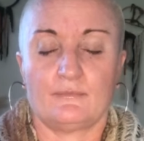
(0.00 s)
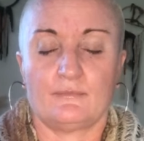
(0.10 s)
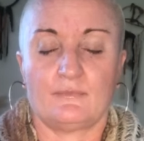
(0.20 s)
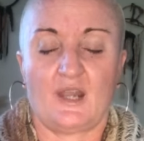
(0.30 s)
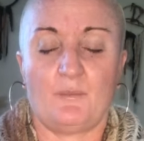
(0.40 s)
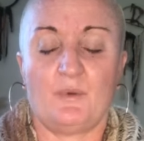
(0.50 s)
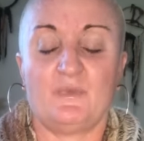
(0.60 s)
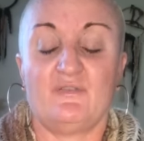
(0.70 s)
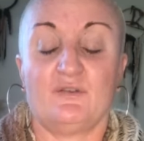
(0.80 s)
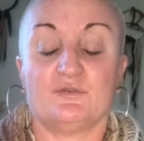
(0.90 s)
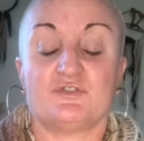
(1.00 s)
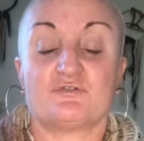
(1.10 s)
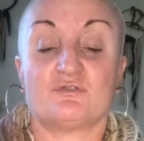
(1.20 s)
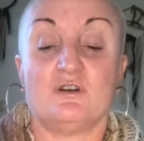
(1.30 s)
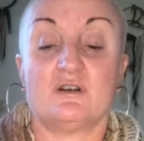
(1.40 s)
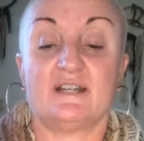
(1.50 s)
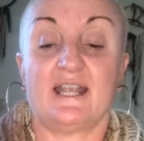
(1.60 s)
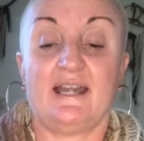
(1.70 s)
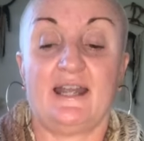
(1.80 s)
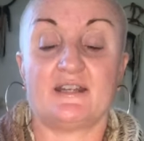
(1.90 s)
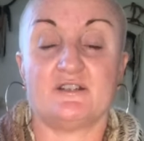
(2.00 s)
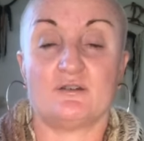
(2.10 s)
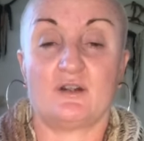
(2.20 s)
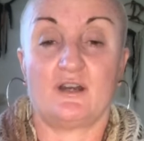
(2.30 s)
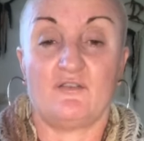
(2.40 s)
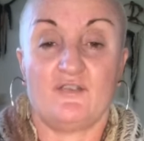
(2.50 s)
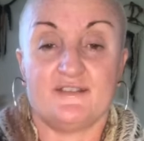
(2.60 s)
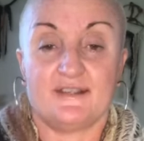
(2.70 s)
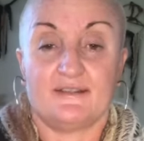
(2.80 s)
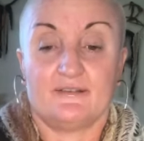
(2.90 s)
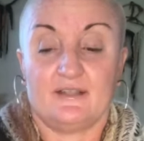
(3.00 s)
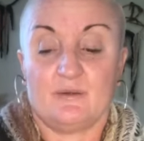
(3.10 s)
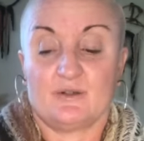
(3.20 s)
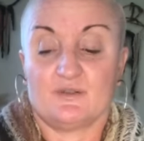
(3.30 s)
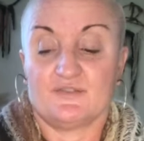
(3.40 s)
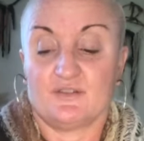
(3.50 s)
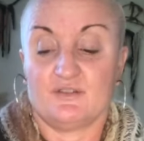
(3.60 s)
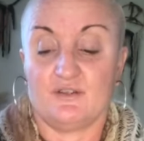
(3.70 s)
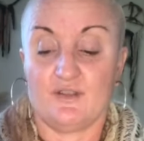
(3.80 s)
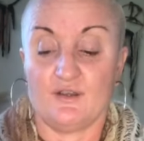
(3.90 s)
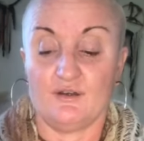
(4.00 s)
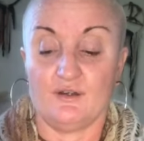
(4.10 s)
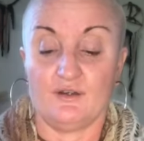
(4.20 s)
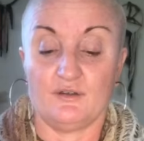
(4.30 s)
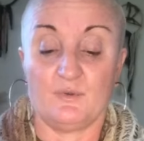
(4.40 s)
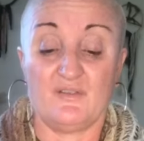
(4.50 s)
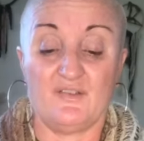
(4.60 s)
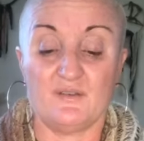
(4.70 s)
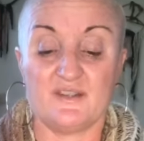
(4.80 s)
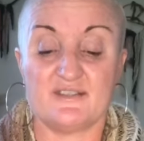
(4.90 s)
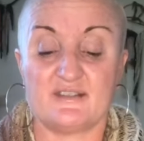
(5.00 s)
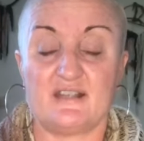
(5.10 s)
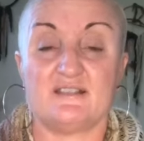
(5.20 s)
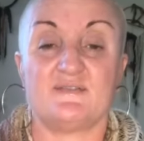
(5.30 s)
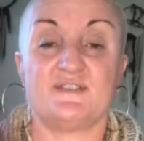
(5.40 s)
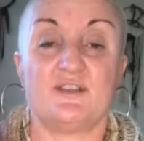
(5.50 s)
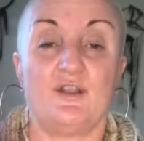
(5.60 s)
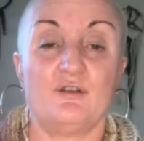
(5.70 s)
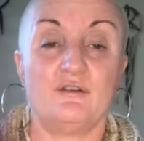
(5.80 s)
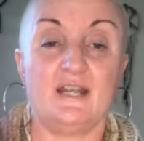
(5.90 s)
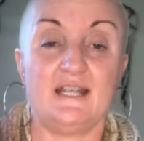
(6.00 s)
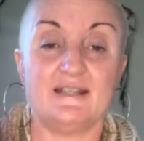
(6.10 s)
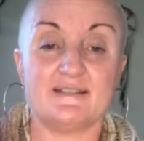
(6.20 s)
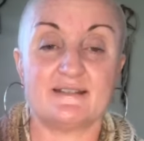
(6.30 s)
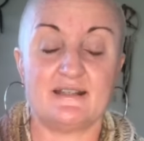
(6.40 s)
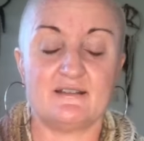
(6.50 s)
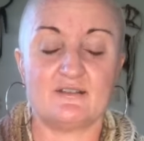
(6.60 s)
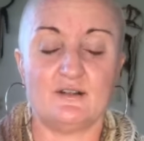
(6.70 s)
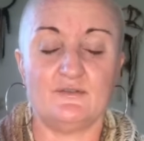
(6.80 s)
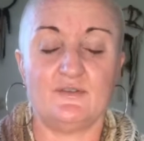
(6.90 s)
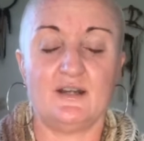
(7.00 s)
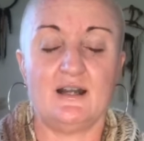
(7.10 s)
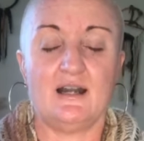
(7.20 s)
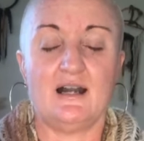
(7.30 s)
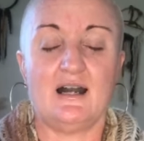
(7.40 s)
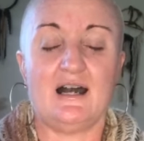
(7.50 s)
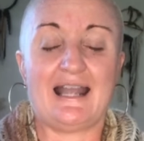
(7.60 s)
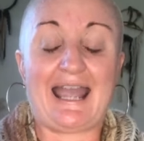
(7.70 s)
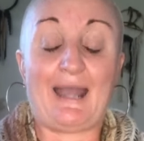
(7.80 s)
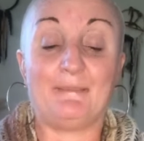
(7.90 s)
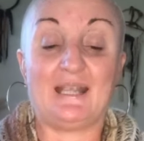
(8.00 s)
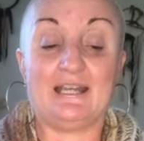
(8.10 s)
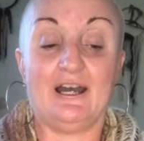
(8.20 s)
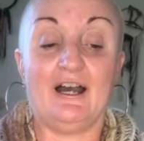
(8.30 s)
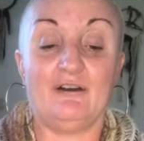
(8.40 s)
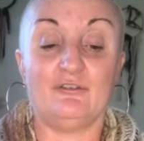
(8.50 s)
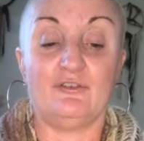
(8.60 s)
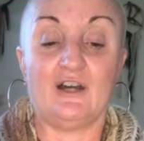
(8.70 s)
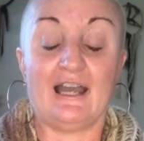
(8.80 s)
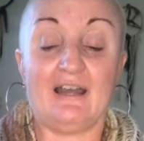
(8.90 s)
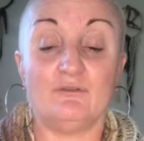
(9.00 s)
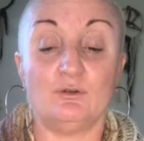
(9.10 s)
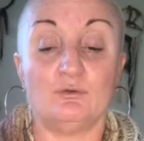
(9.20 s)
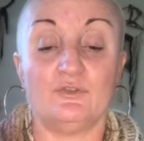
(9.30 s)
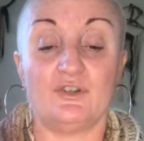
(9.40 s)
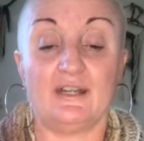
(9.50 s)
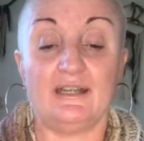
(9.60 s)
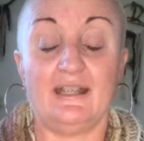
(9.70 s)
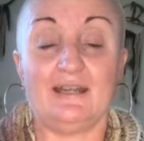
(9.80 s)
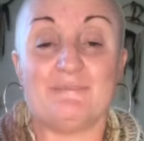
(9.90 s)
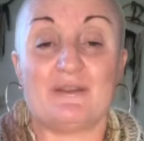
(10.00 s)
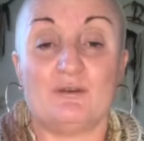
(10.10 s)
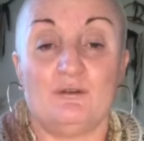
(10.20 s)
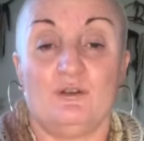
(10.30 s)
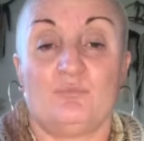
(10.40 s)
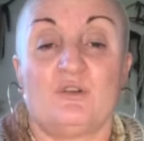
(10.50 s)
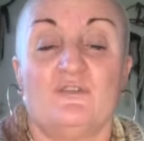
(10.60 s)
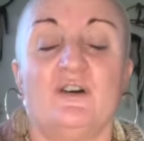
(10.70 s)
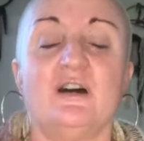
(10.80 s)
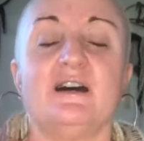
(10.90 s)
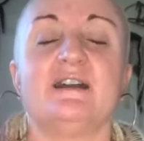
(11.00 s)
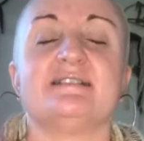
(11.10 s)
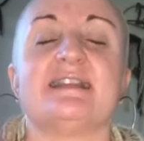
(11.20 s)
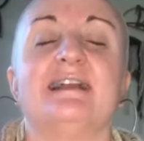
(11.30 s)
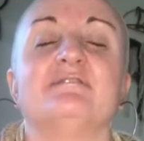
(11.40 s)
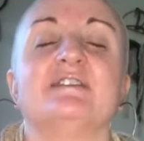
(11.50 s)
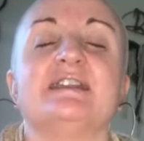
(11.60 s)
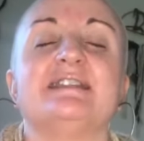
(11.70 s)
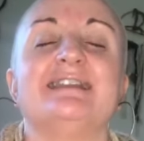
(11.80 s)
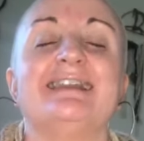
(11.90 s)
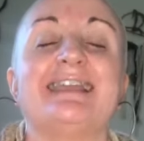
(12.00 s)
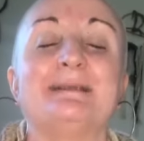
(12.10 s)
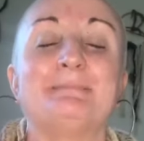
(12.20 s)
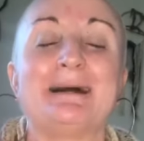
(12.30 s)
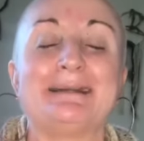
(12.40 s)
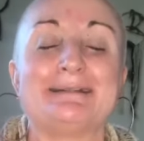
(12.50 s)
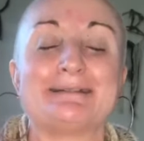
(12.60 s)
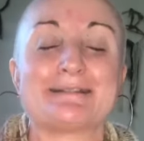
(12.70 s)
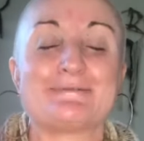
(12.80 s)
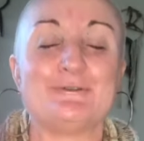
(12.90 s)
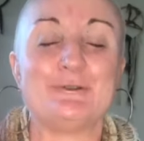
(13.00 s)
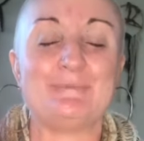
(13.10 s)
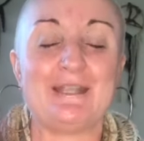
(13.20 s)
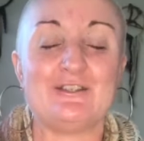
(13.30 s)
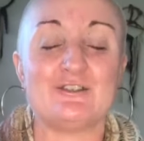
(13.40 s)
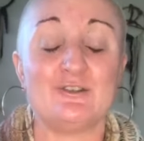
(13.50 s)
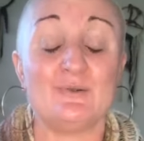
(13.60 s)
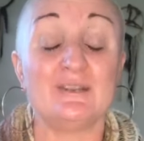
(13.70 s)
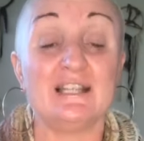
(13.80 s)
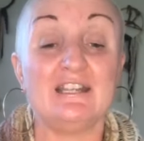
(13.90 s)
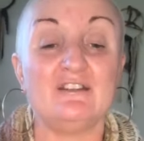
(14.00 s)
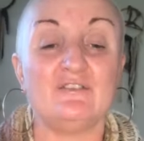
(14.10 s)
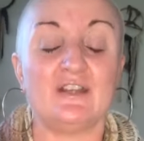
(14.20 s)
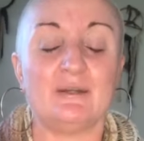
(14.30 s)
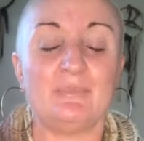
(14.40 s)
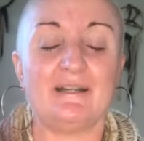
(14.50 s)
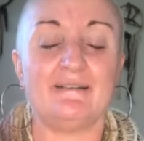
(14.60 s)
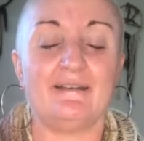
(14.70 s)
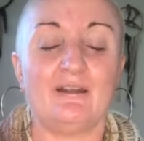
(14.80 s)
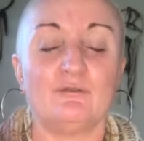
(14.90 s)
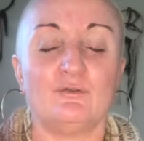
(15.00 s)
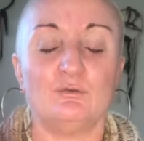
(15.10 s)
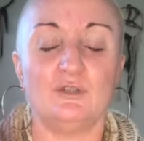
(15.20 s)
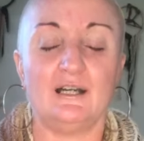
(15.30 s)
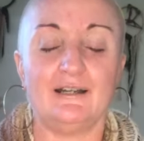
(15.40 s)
And when we feel strong and connected not only physically but also to the earth, we feel this sense of security and this sense of, I am enough. I have all that I need. Mother Earth provides everything in abundance for me to live an abundant and full life.